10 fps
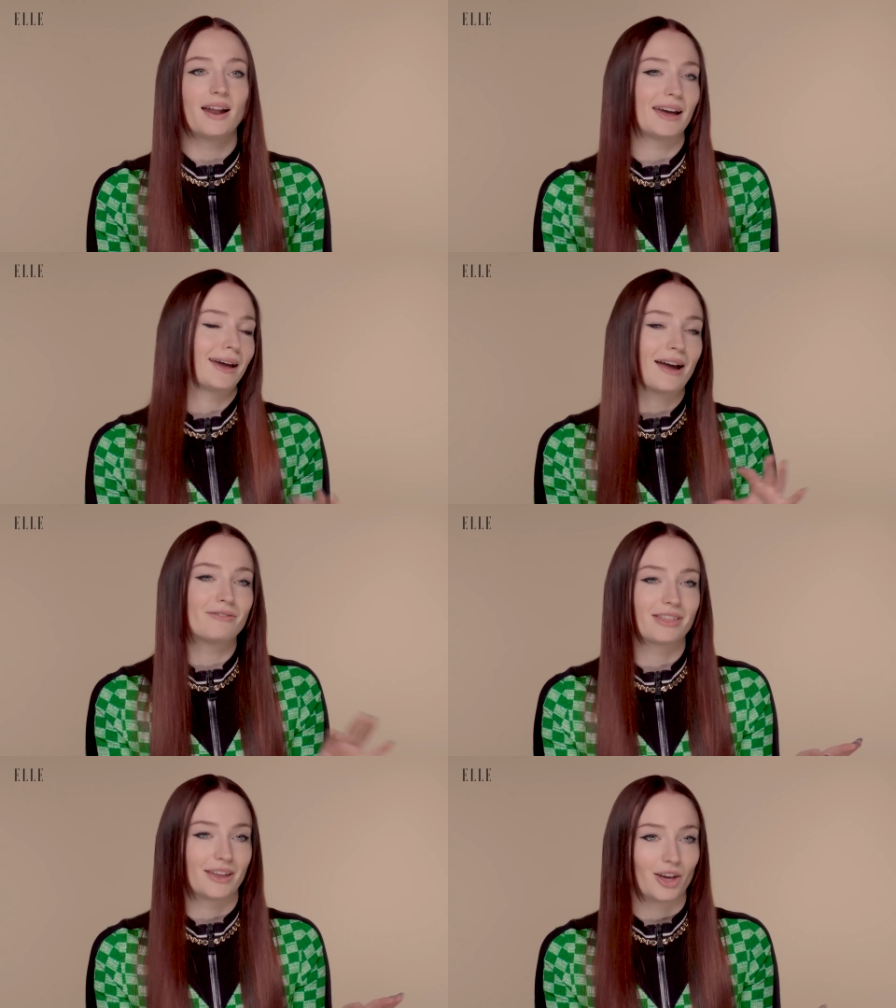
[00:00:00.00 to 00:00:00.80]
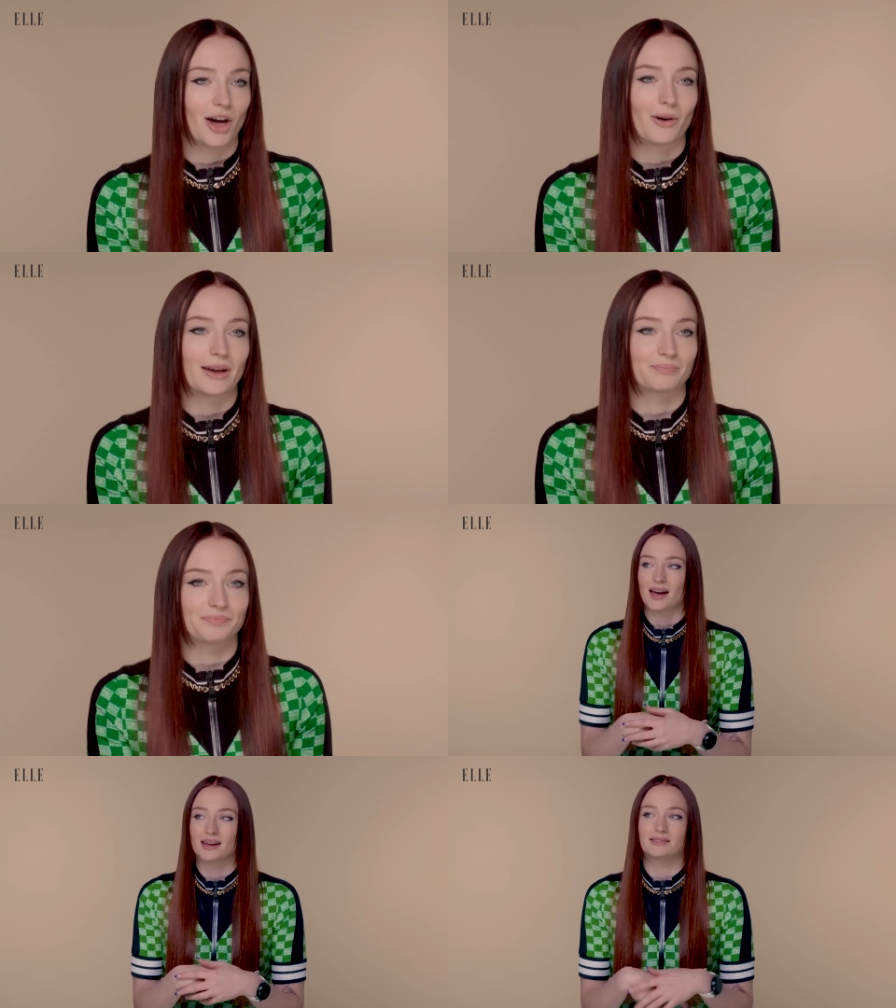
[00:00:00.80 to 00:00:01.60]
like everything going.
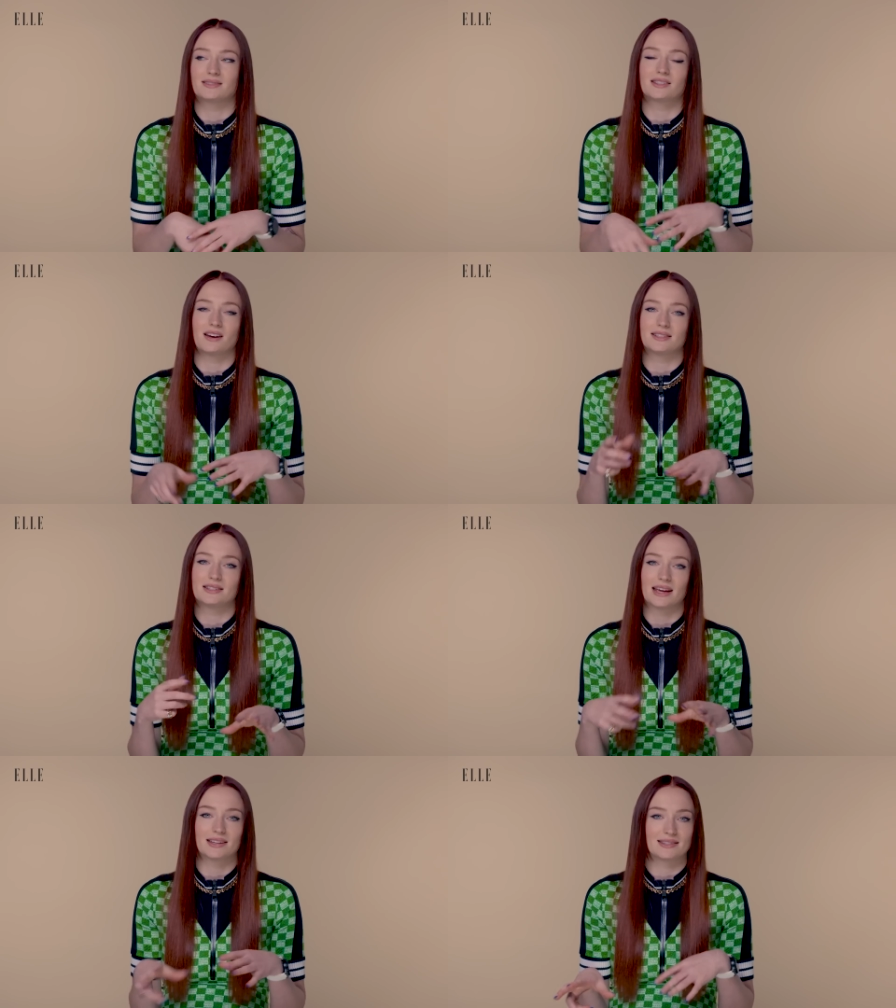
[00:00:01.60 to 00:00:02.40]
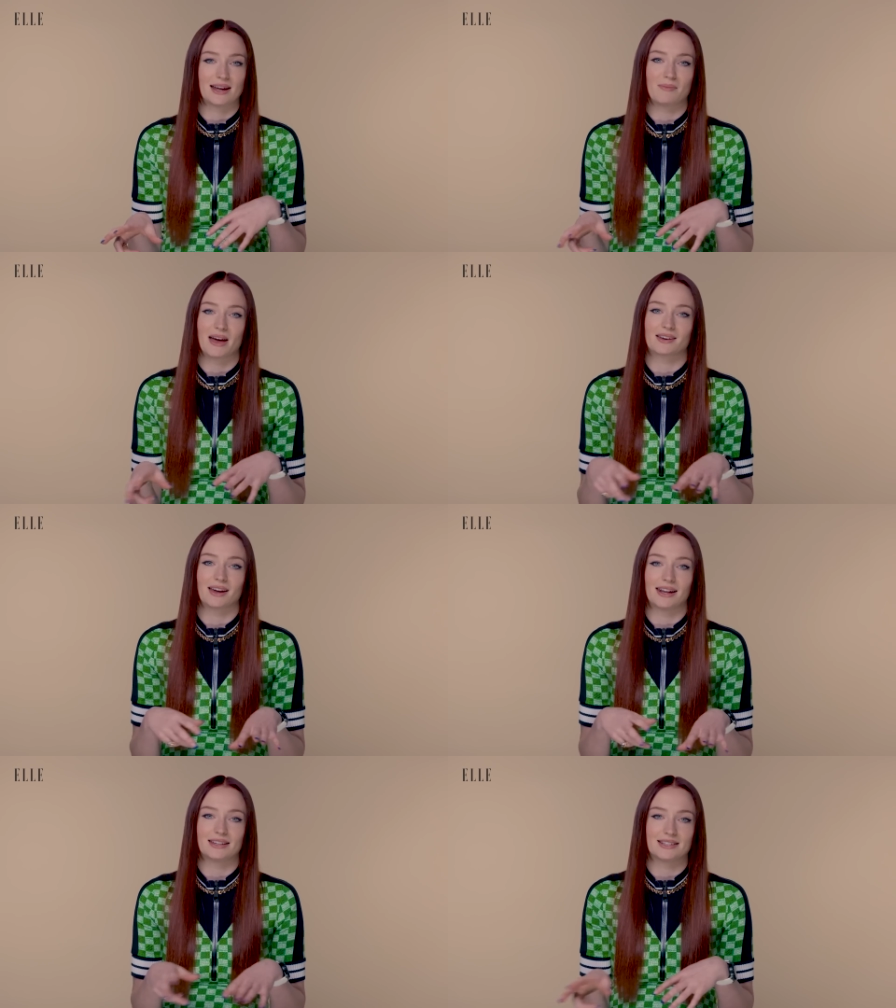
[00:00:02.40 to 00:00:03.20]
I started to take a step back.
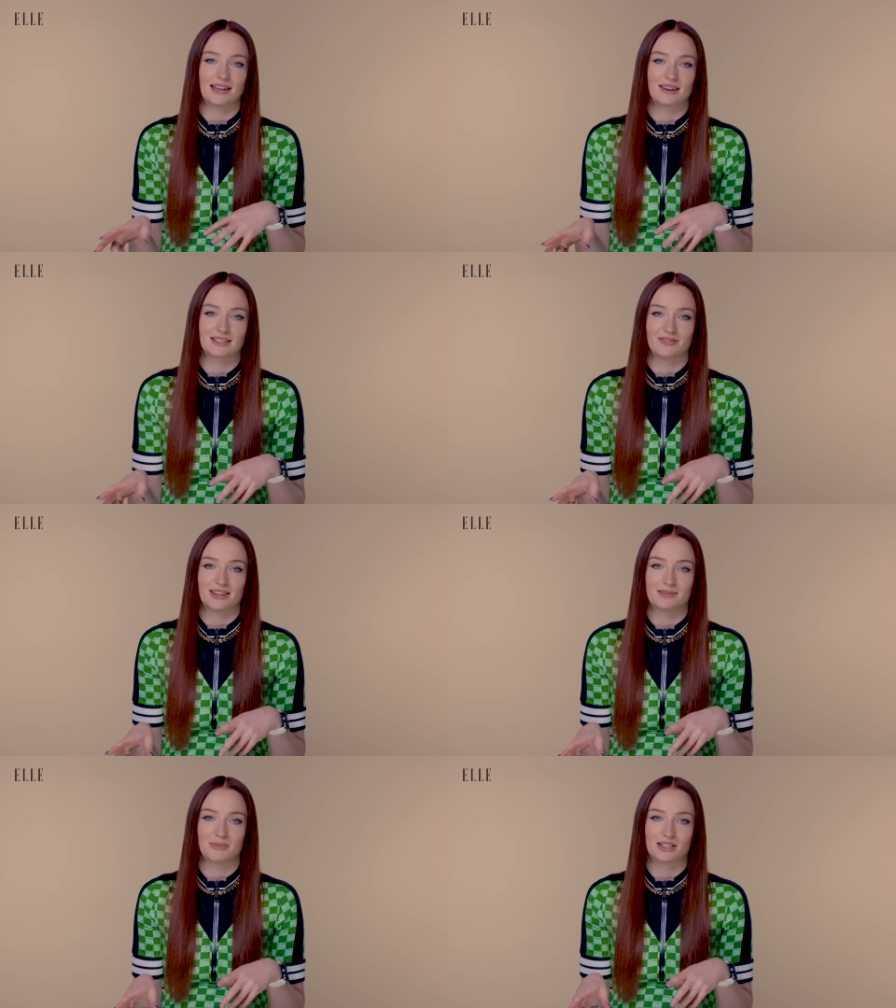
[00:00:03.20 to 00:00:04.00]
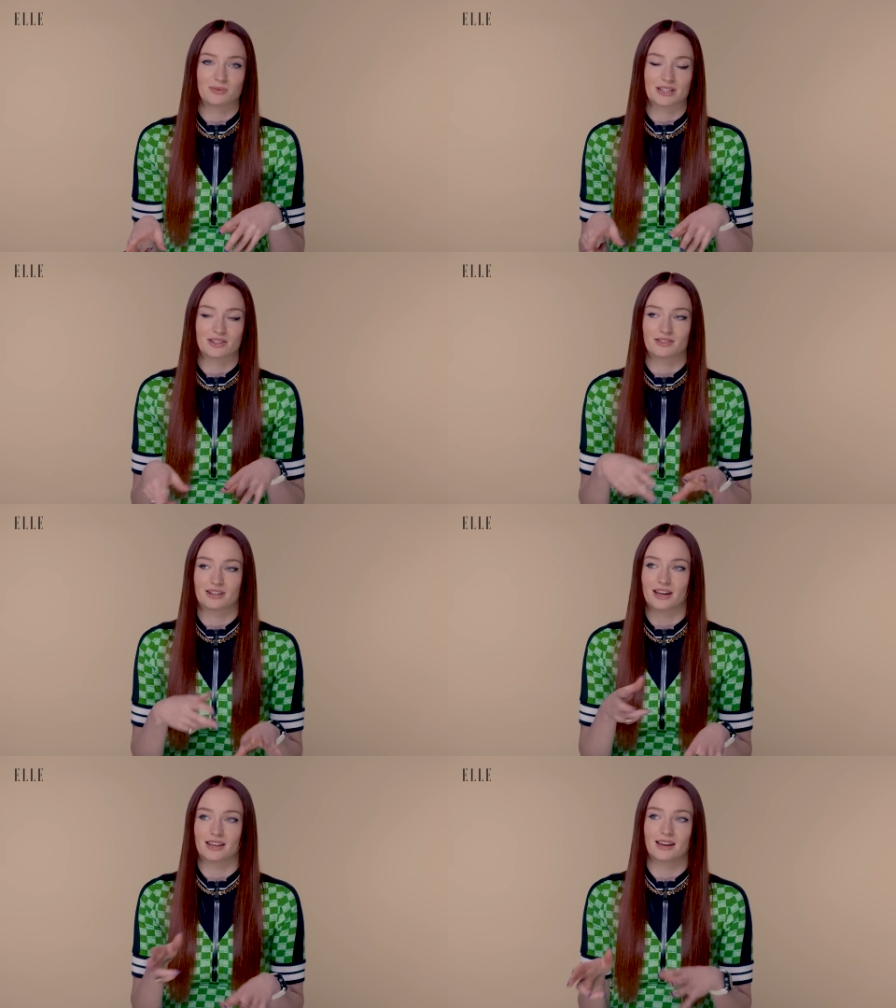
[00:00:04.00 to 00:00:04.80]
I like deactivated my Twitter
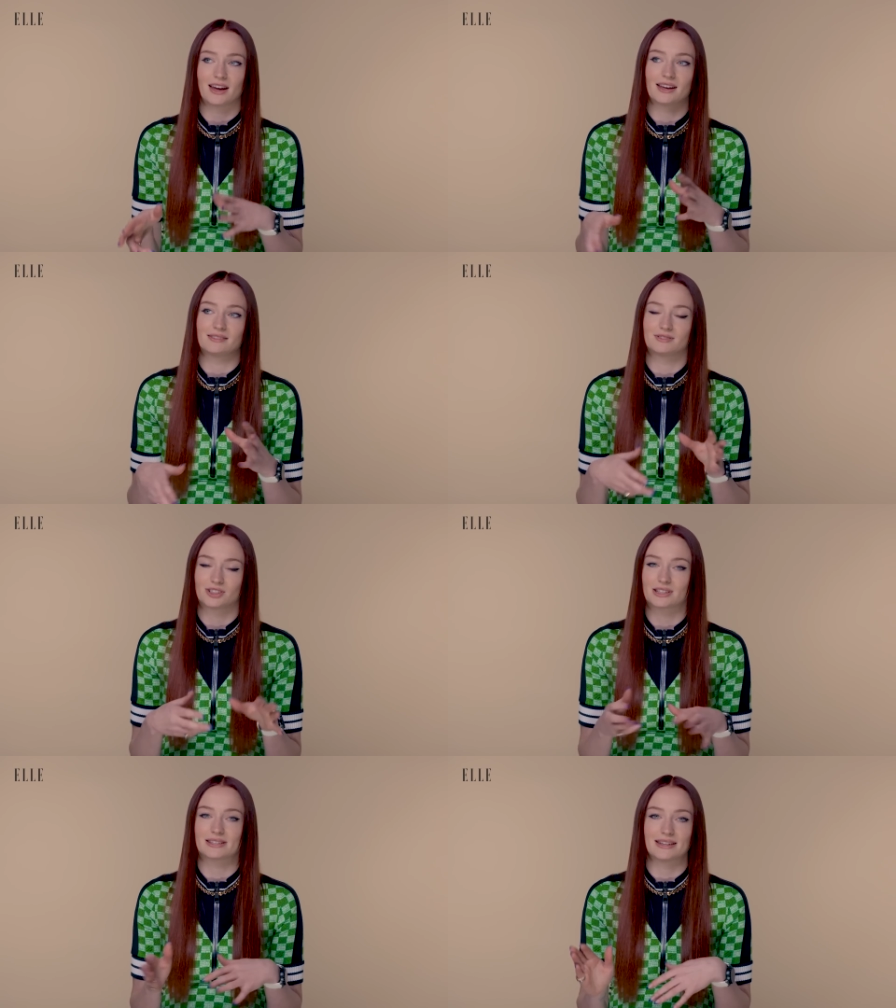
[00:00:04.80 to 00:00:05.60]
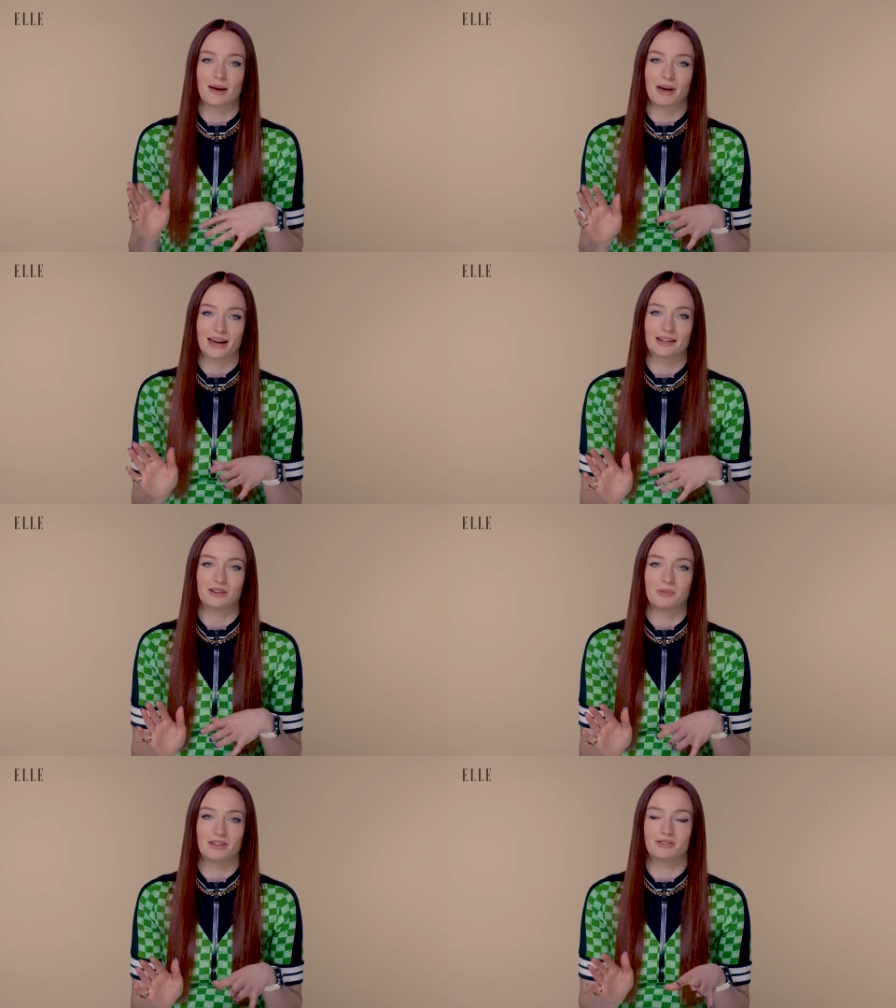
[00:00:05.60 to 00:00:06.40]
and I, I took a step back a
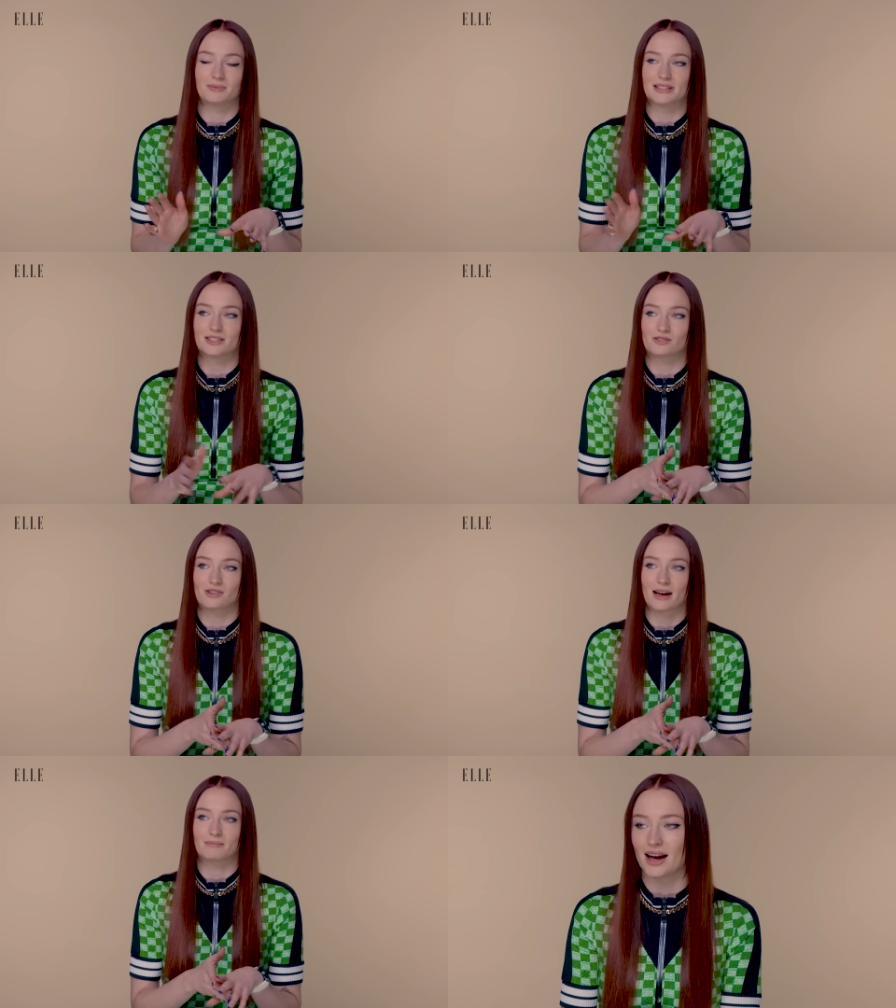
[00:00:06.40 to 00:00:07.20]
little bit from Instagram.